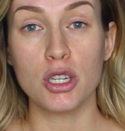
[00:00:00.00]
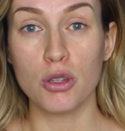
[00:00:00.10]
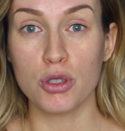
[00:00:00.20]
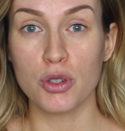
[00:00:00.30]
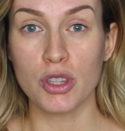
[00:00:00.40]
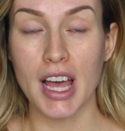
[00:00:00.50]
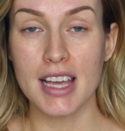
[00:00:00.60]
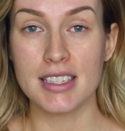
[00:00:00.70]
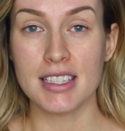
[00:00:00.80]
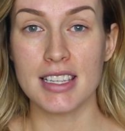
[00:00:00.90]

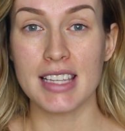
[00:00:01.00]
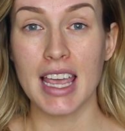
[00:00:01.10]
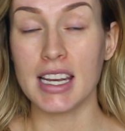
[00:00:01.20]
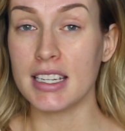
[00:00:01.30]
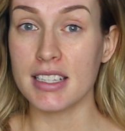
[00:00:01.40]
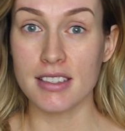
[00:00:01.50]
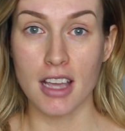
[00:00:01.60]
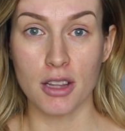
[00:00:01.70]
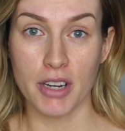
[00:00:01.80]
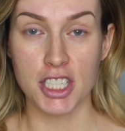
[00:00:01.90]
neutralizes any
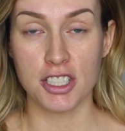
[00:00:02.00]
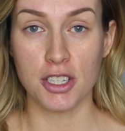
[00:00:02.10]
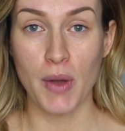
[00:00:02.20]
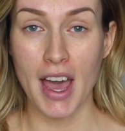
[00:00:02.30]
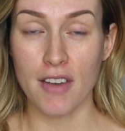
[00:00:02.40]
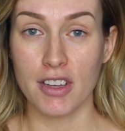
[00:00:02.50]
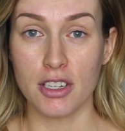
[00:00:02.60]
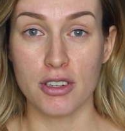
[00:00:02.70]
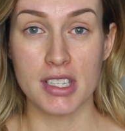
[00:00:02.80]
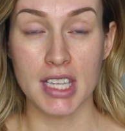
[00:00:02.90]
discoloration you have
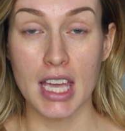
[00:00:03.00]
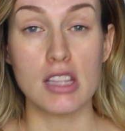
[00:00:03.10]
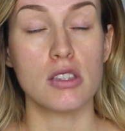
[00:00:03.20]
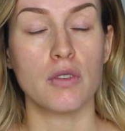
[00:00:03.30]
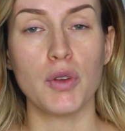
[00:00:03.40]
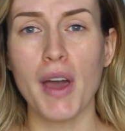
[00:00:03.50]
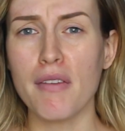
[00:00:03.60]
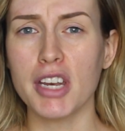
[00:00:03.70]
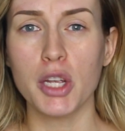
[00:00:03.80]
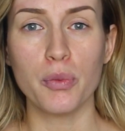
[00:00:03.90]
in your skin. So if you
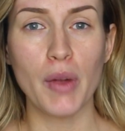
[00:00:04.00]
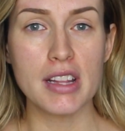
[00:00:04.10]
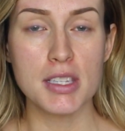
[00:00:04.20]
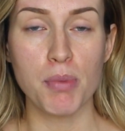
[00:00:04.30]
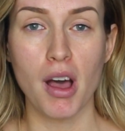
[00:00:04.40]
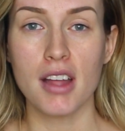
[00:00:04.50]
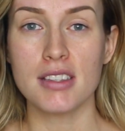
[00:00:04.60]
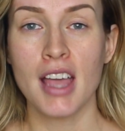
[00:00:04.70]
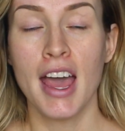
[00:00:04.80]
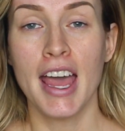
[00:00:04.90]
have any red
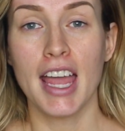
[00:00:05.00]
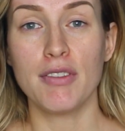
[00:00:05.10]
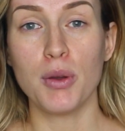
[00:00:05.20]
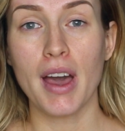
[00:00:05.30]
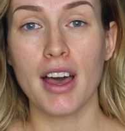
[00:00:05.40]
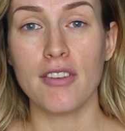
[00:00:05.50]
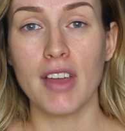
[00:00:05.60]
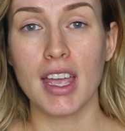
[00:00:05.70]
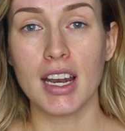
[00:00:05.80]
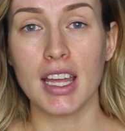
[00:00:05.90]
spots, if you have
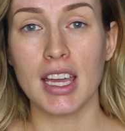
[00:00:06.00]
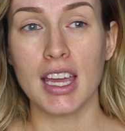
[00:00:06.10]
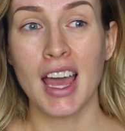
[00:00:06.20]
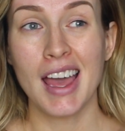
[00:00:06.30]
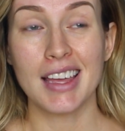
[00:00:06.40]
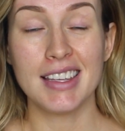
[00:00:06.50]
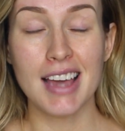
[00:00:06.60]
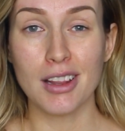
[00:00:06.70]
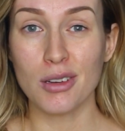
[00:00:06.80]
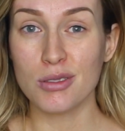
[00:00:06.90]
any
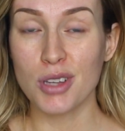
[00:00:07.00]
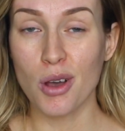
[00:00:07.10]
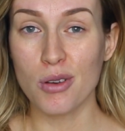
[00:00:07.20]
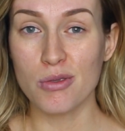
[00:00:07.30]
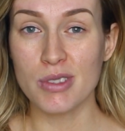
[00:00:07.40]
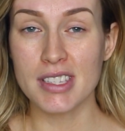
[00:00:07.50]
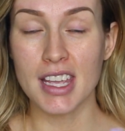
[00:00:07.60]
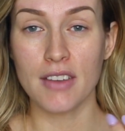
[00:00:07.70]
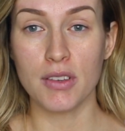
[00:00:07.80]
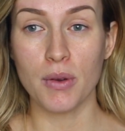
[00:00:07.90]
yellow tones,
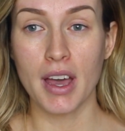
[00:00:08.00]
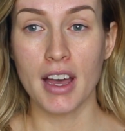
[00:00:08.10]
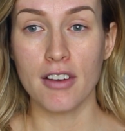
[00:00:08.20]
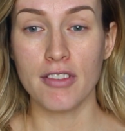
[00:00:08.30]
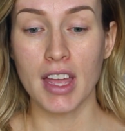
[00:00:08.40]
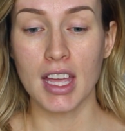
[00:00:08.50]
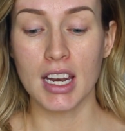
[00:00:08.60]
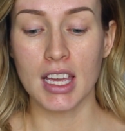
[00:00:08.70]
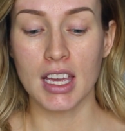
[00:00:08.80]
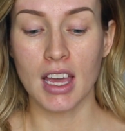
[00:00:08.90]
if you have
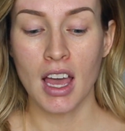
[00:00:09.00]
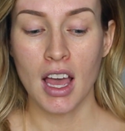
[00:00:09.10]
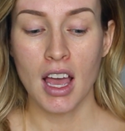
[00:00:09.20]
any